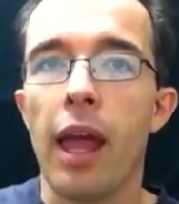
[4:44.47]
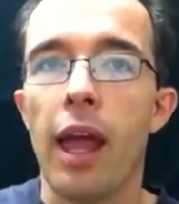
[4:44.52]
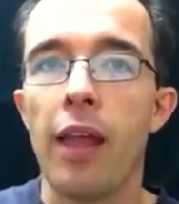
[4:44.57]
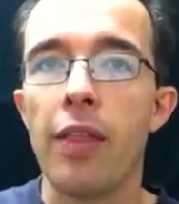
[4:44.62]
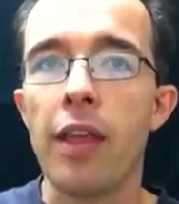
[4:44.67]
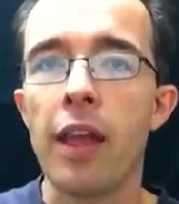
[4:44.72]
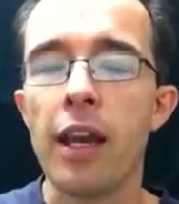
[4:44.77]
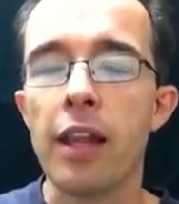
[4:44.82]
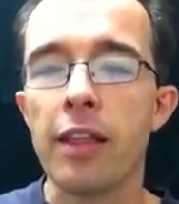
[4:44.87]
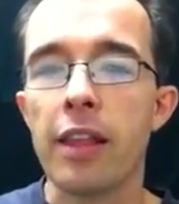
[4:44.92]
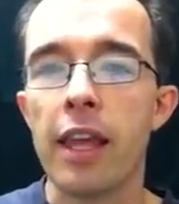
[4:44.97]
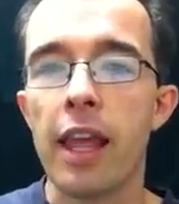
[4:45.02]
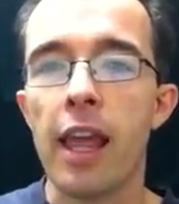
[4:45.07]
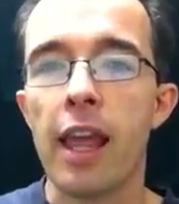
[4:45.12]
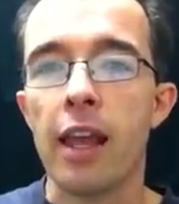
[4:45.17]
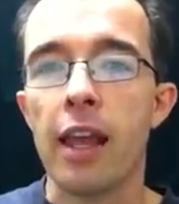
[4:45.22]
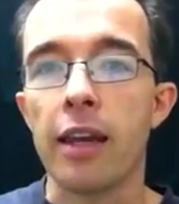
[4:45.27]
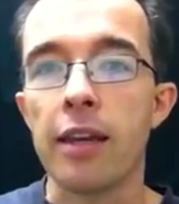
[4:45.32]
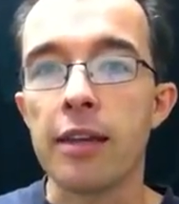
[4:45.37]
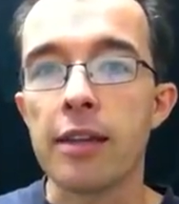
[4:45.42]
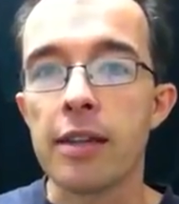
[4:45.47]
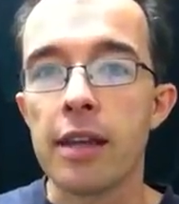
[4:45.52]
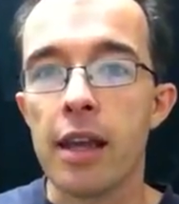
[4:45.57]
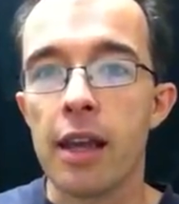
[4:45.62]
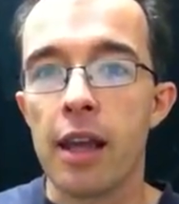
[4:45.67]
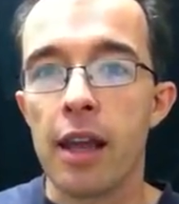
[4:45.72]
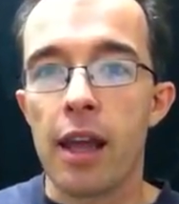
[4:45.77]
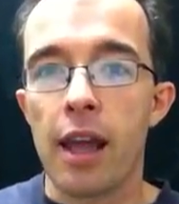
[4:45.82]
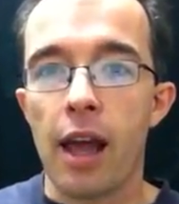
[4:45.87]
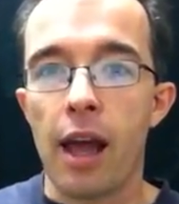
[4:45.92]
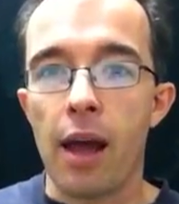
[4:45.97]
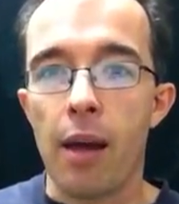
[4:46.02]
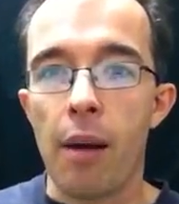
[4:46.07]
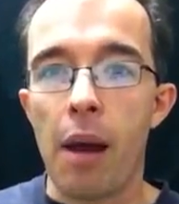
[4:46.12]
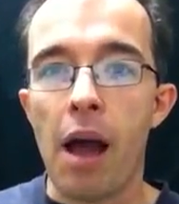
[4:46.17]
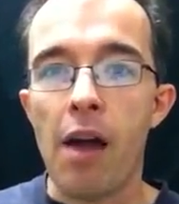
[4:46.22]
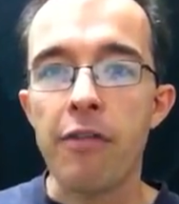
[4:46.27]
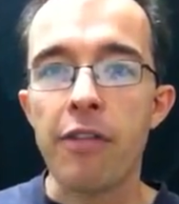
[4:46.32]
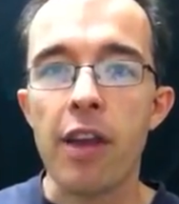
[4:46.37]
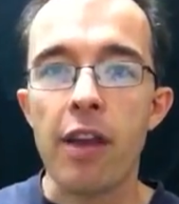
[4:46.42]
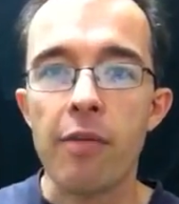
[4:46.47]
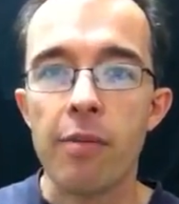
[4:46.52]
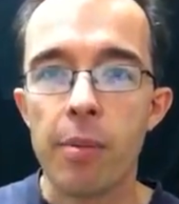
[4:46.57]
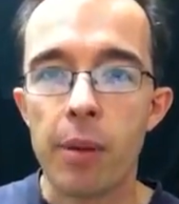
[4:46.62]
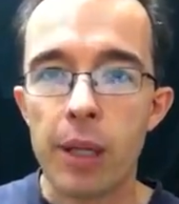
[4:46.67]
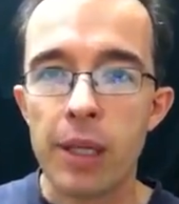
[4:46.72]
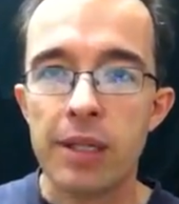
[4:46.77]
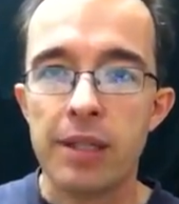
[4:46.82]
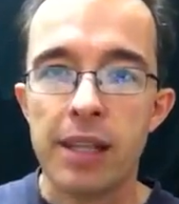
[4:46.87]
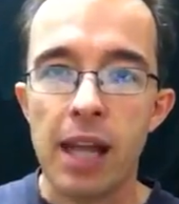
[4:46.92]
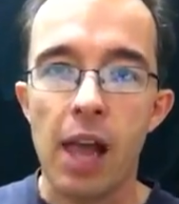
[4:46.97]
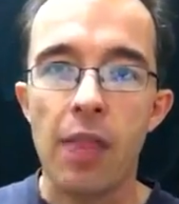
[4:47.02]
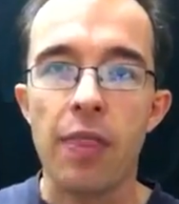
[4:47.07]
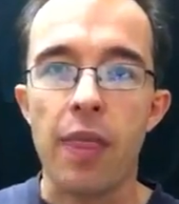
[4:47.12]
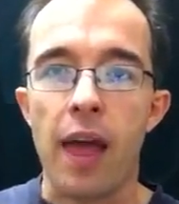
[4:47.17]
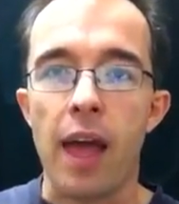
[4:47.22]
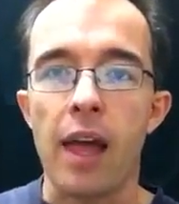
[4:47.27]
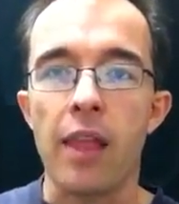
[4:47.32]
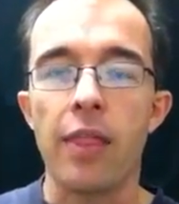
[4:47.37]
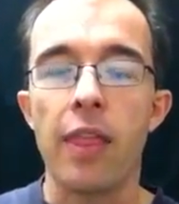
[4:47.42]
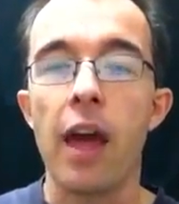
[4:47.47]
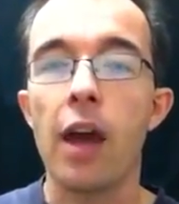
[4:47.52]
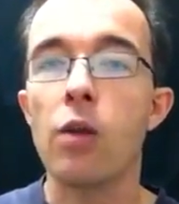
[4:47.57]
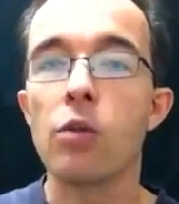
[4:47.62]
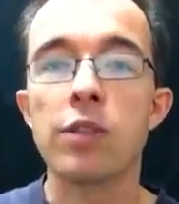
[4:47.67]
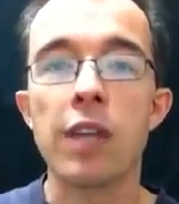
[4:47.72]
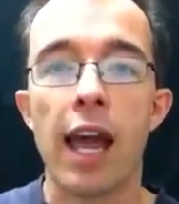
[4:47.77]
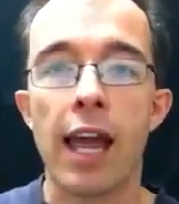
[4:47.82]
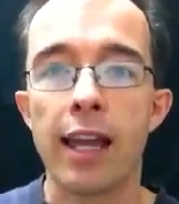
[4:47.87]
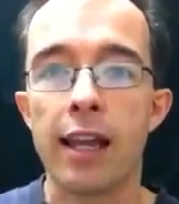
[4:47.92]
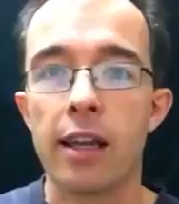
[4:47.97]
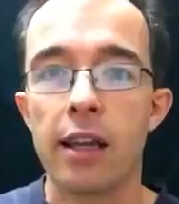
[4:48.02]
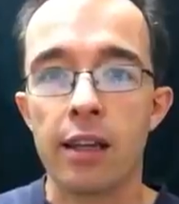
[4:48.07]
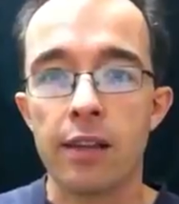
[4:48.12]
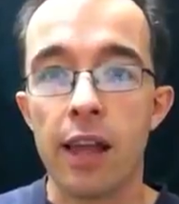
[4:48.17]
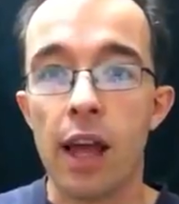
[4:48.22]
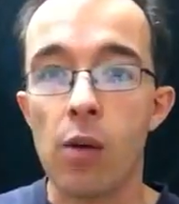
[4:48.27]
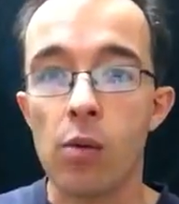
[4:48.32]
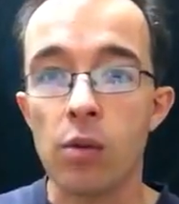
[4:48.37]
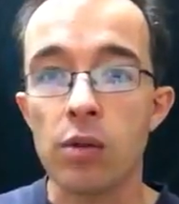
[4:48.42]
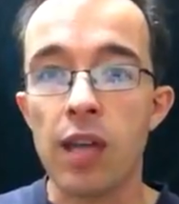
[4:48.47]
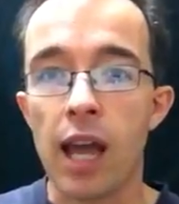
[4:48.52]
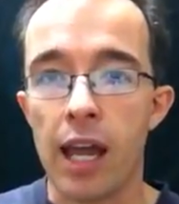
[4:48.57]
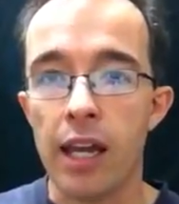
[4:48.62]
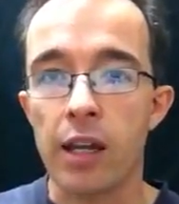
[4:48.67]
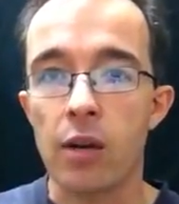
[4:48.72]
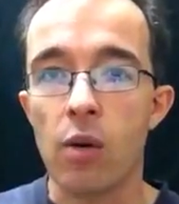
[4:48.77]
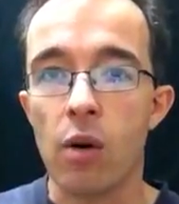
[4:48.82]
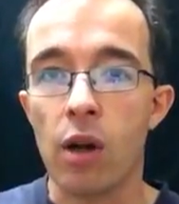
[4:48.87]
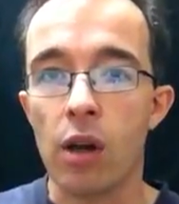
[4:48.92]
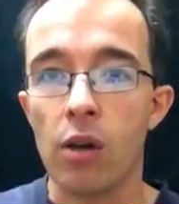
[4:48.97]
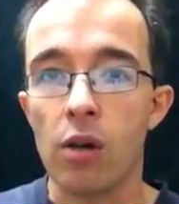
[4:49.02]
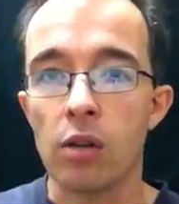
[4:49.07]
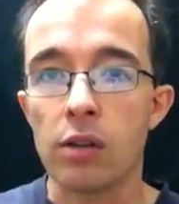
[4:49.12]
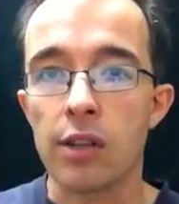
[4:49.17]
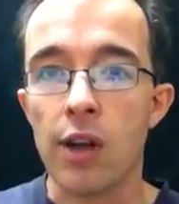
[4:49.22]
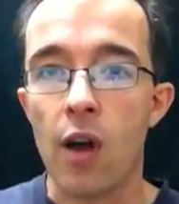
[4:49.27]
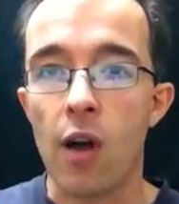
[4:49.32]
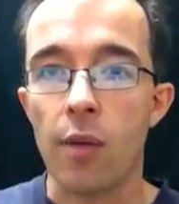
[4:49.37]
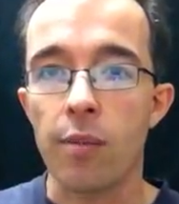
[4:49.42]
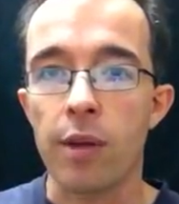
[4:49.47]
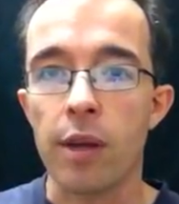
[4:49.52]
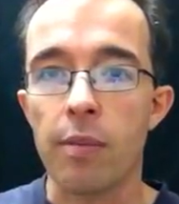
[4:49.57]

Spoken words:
And then at the end, after everybody's done that, that will take quite a long time.